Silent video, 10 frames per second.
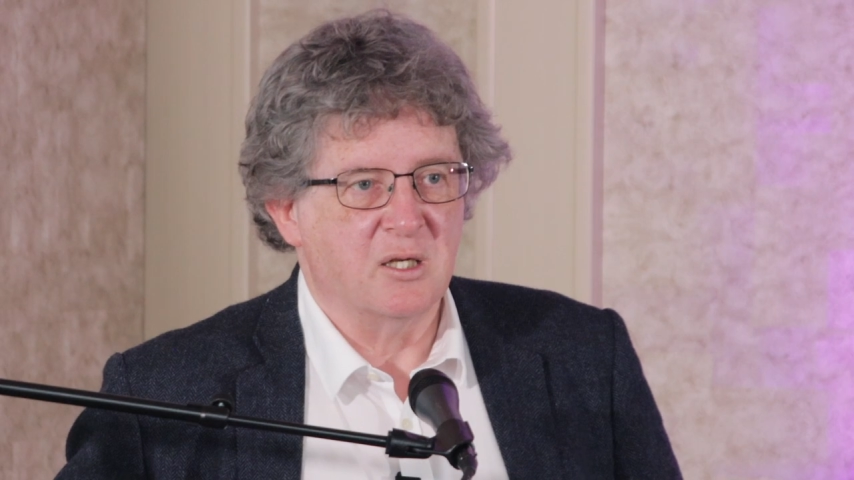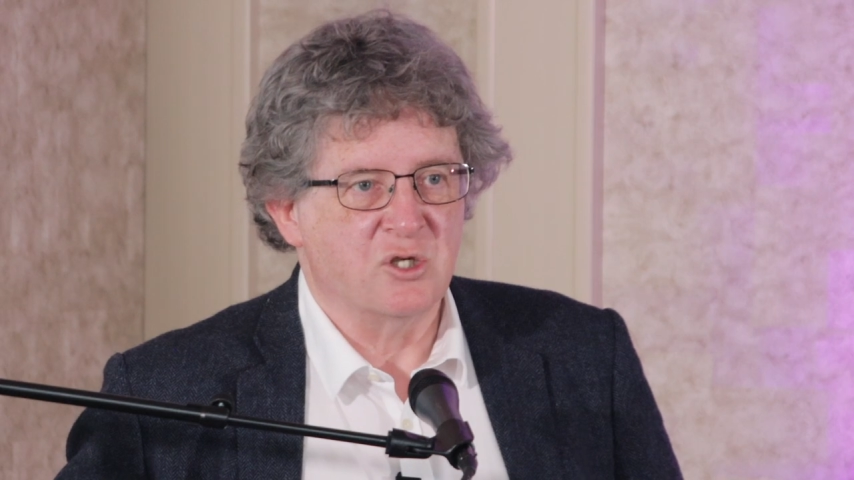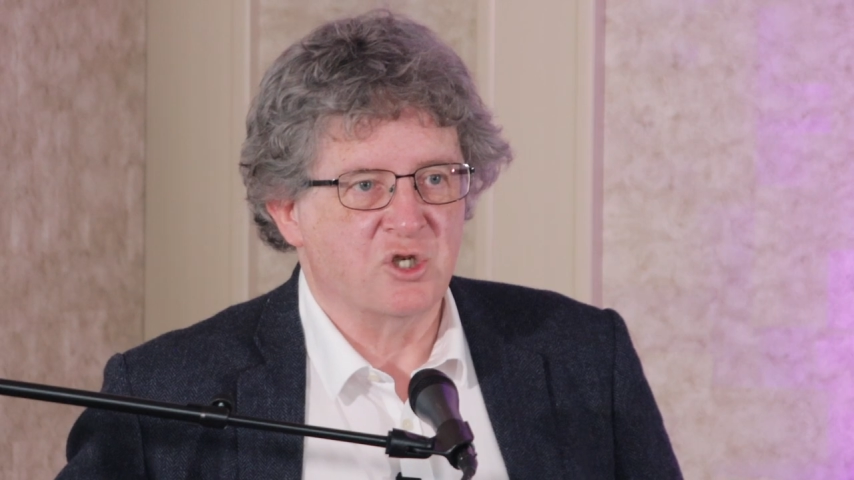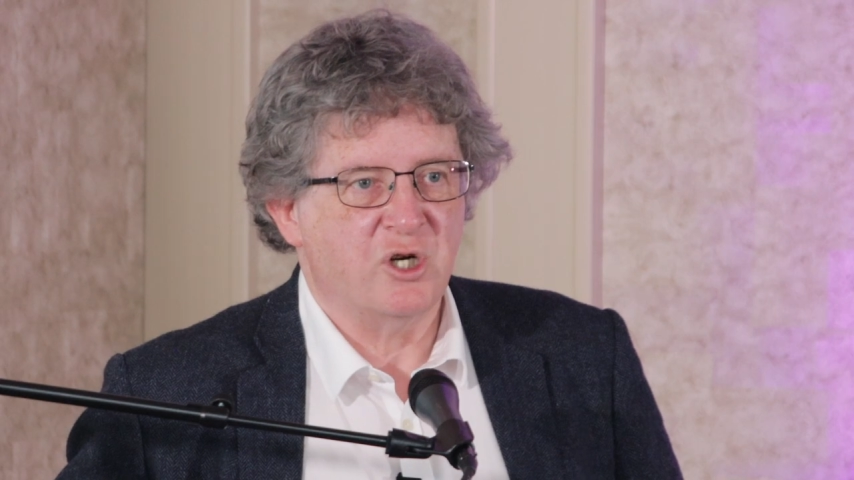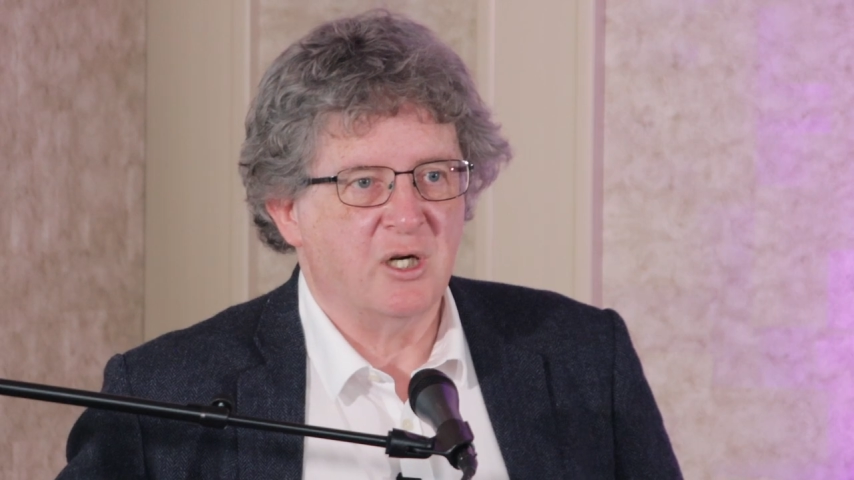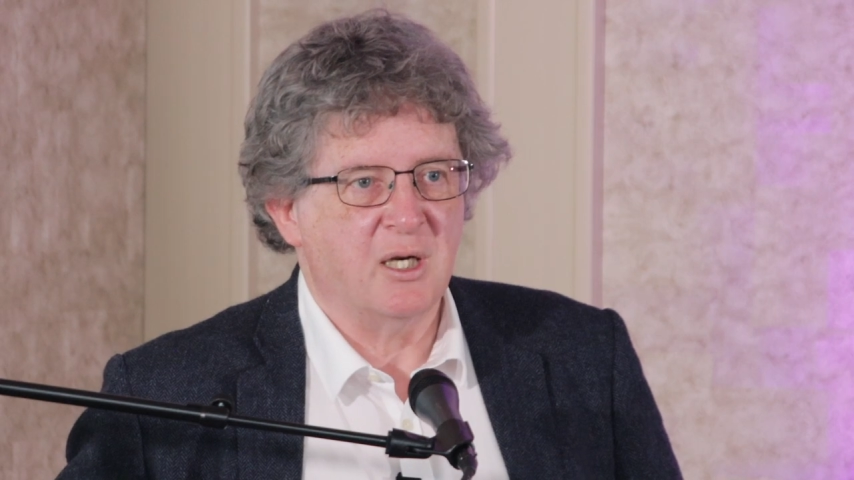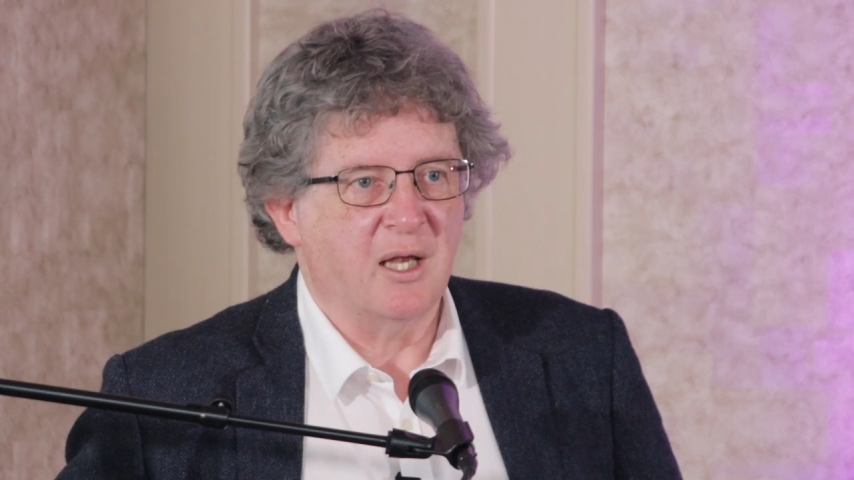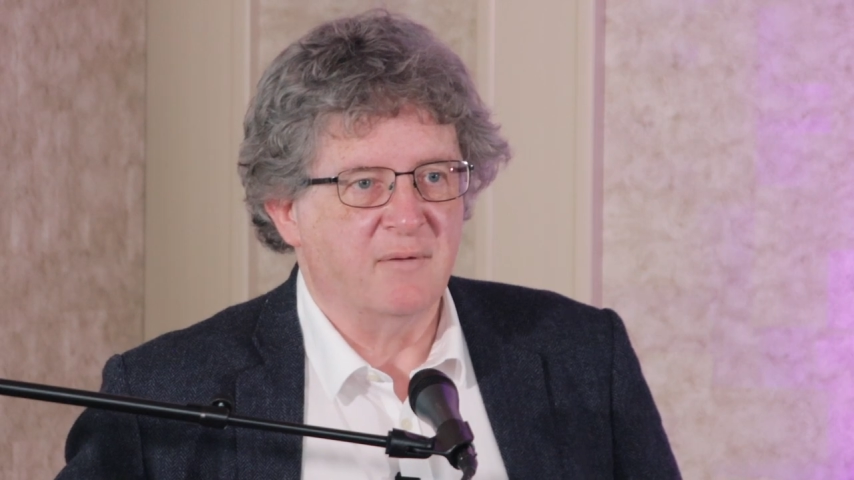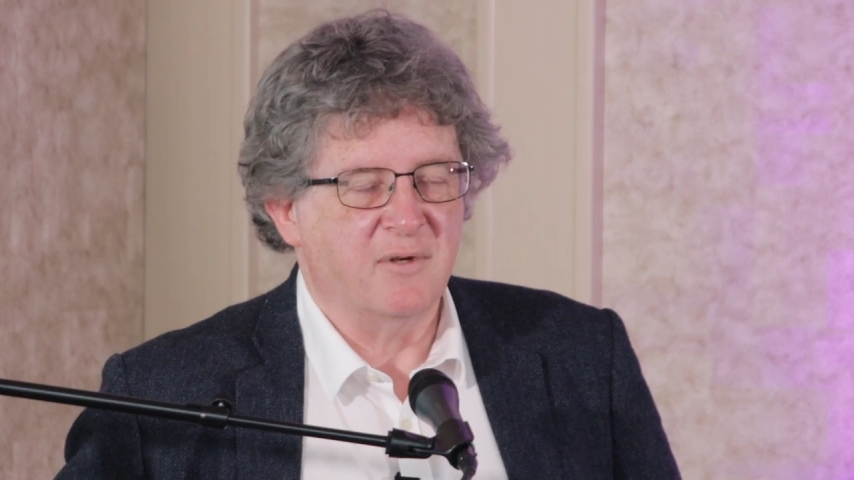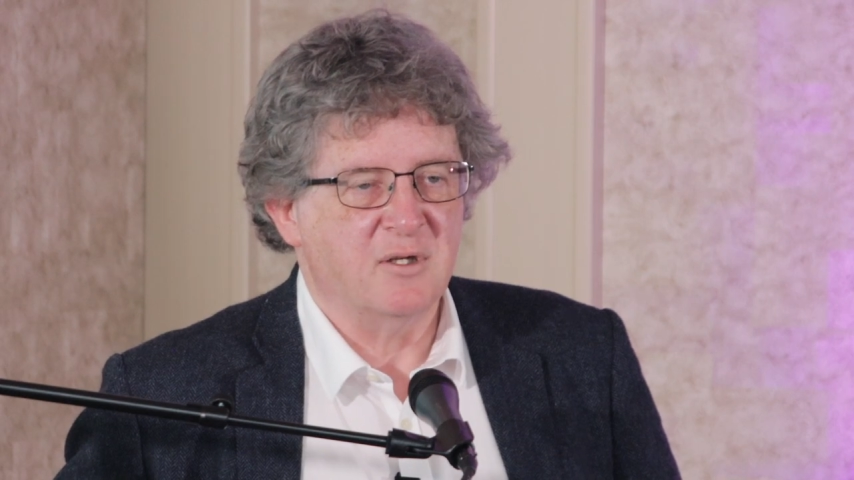enjoy
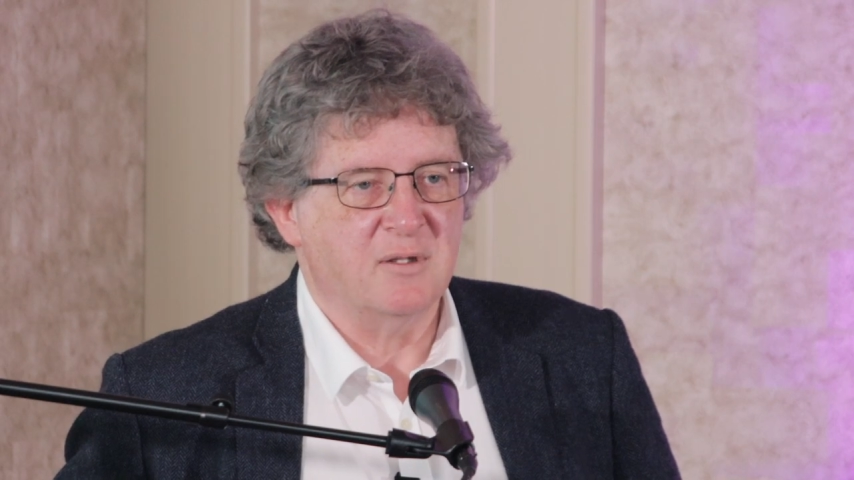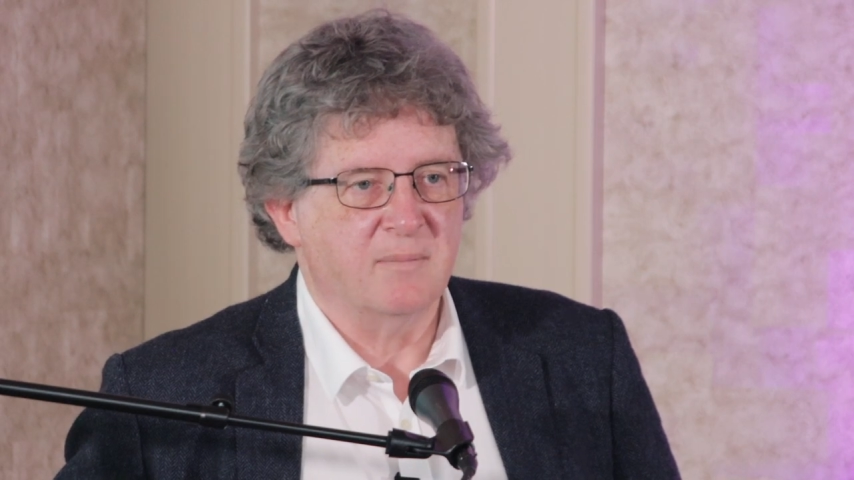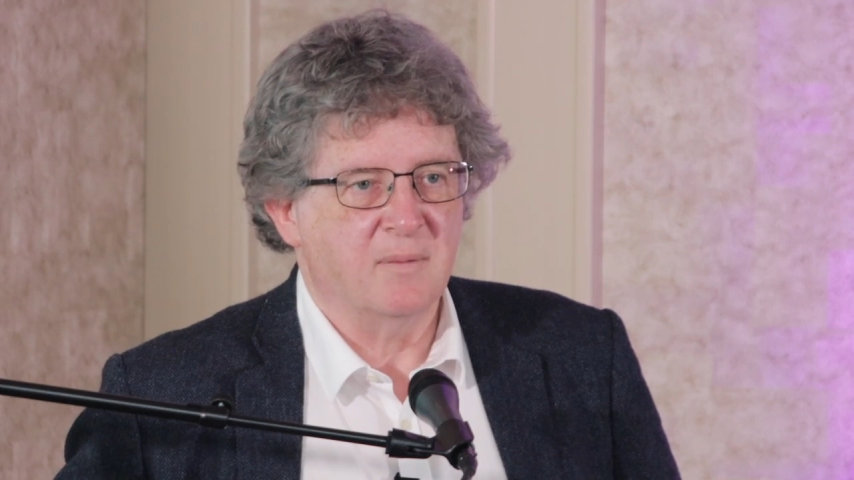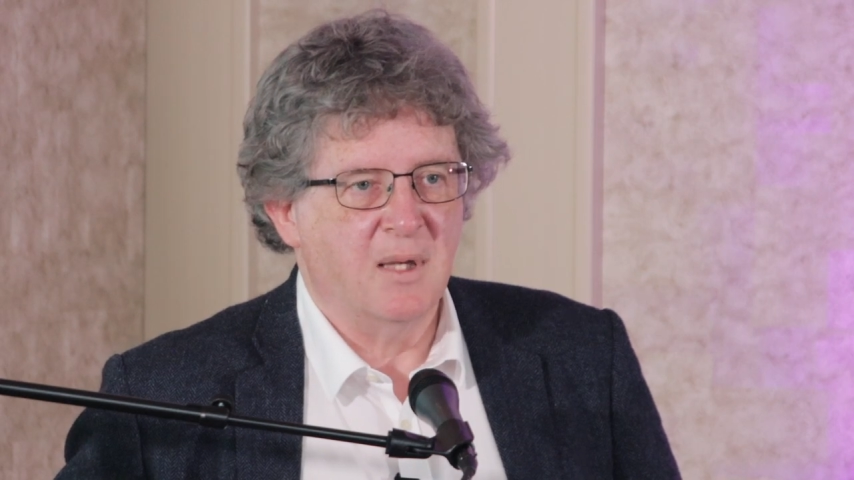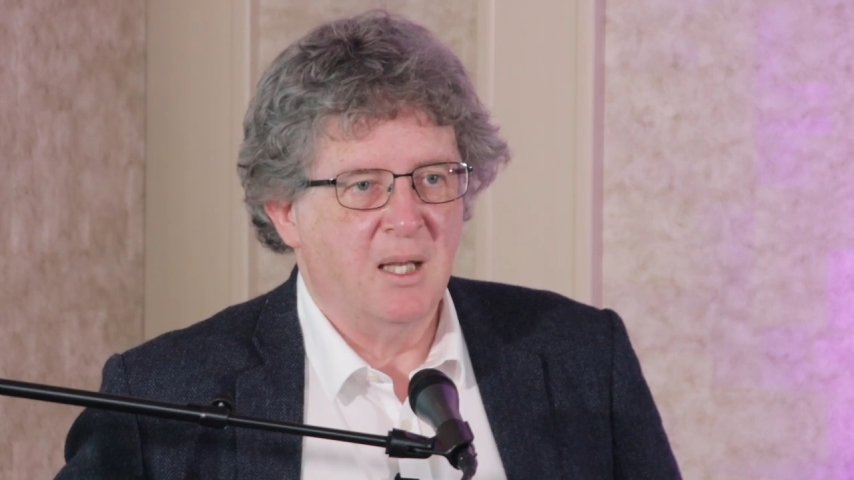and view them.